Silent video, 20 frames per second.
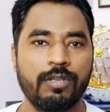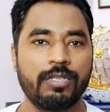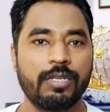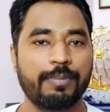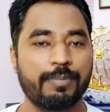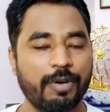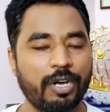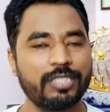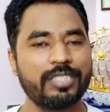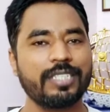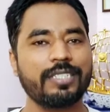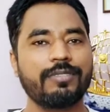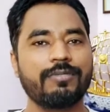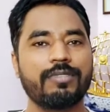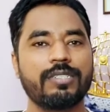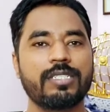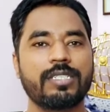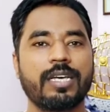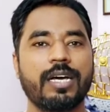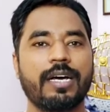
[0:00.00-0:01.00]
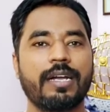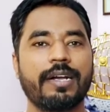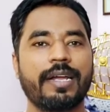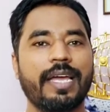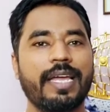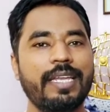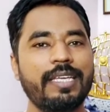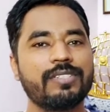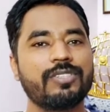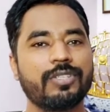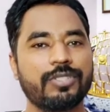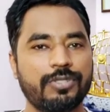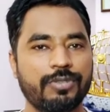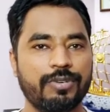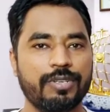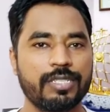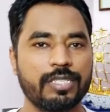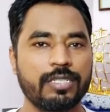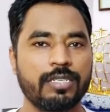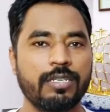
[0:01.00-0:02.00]
The project risks are any such
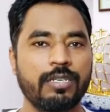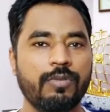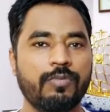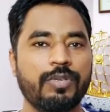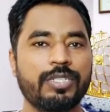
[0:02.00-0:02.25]
risk